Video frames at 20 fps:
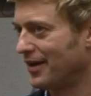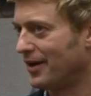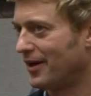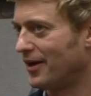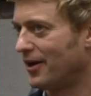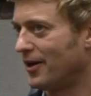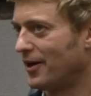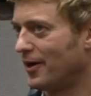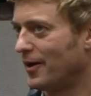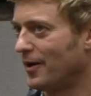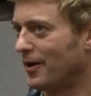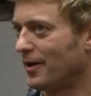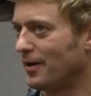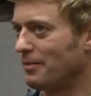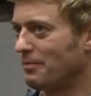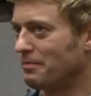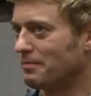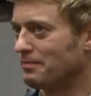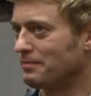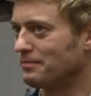
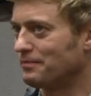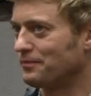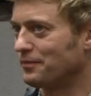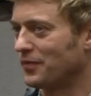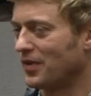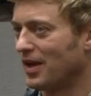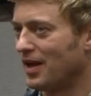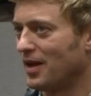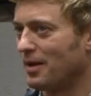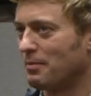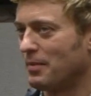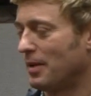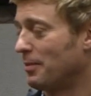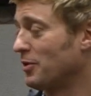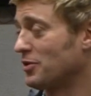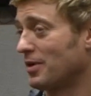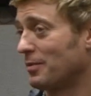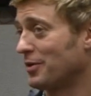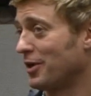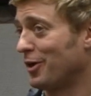Um, maybe
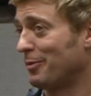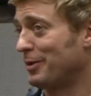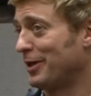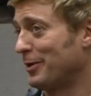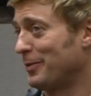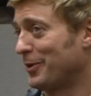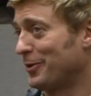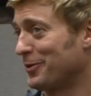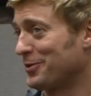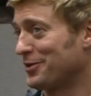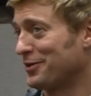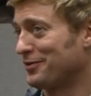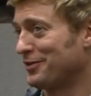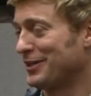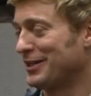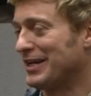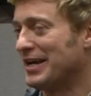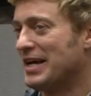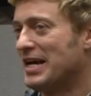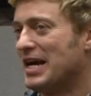someday I'll play one on
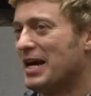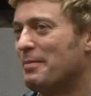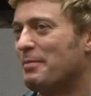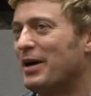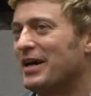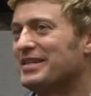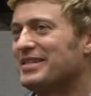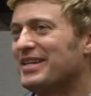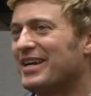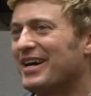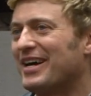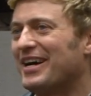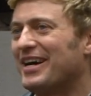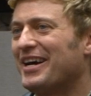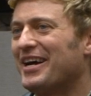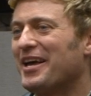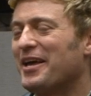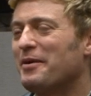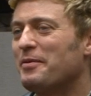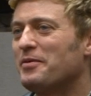TV. But
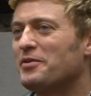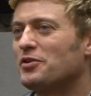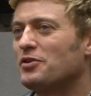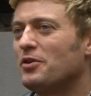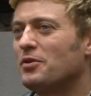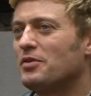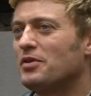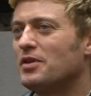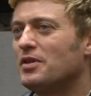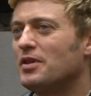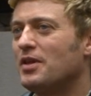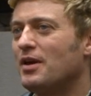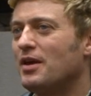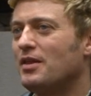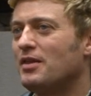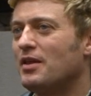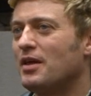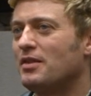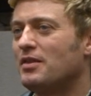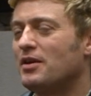uh, so the,
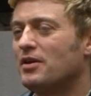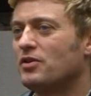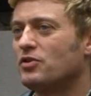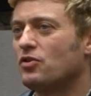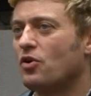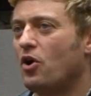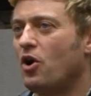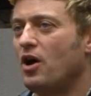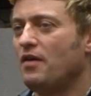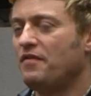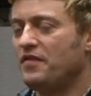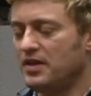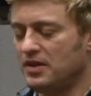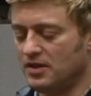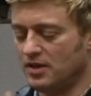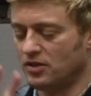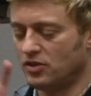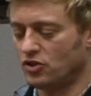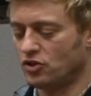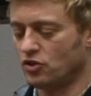the, there's often
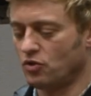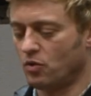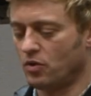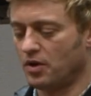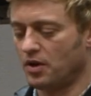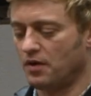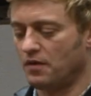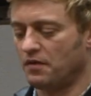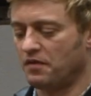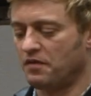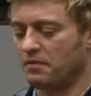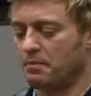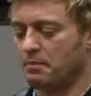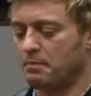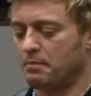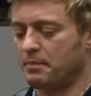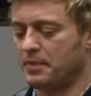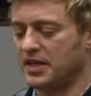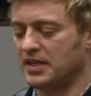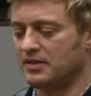this sort of
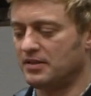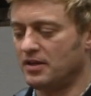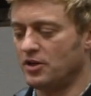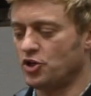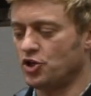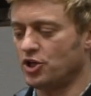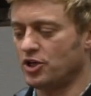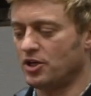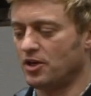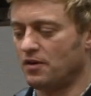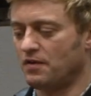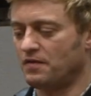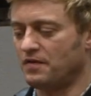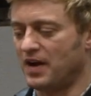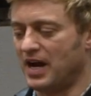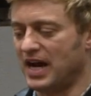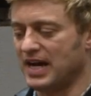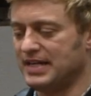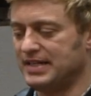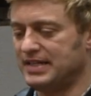position of
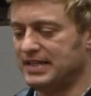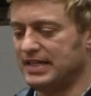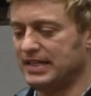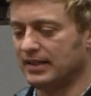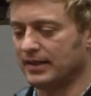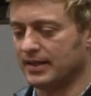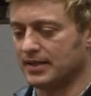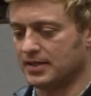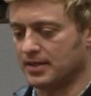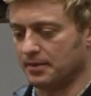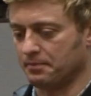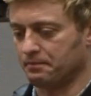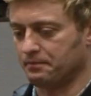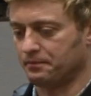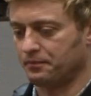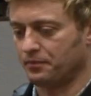idealism